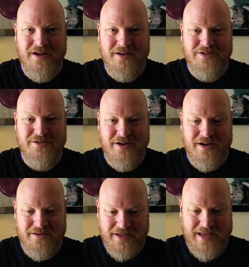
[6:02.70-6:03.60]
and
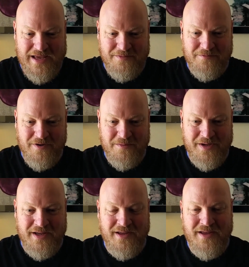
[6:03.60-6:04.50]
concentrate on the game in front of
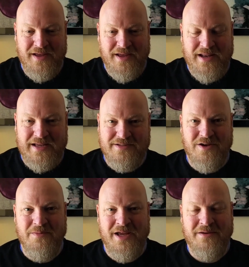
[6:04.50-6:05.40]
me, and I
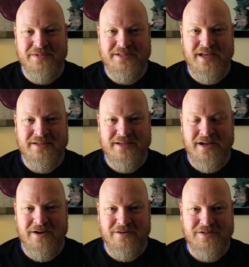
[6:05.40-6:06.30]
start making mistakes
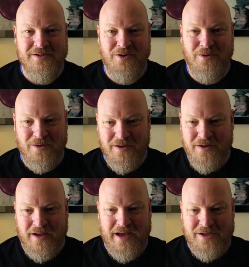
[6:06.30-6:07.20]
and errors. So
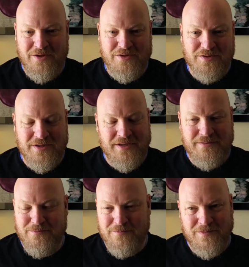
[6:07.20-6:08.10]
I
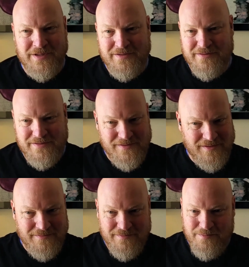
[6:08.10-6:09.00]
usually, when
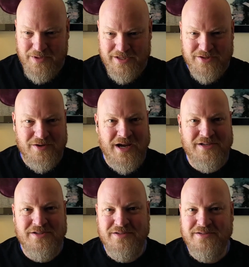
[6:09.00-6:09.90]
big
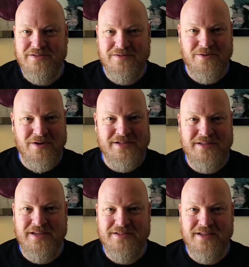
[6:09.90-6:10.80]
distractions,
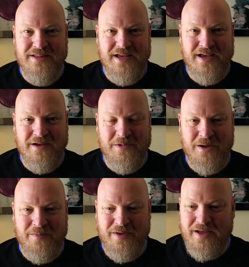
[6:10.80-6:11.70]
crazy things like that come
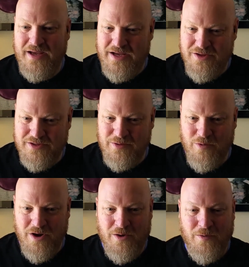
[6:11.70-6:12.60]
up, I usually
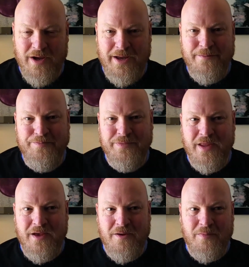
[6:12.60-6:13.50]
walk away.
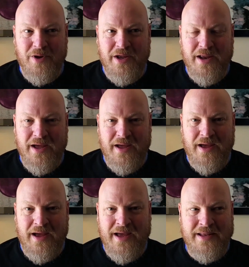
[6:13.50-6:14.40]
But
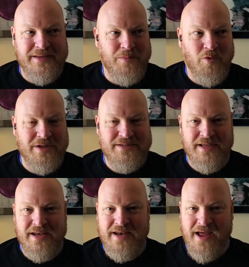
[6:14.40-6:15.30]
I had the point
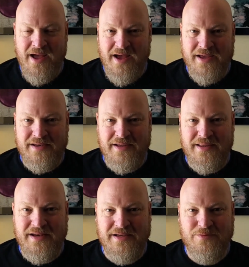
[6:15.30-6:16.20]
set at 9,
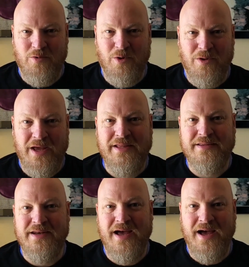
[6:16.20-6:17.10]
and the next roll I
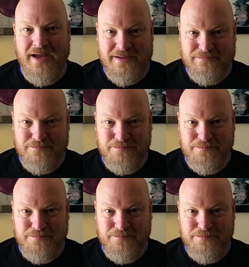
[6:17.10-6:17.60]
hit the 9.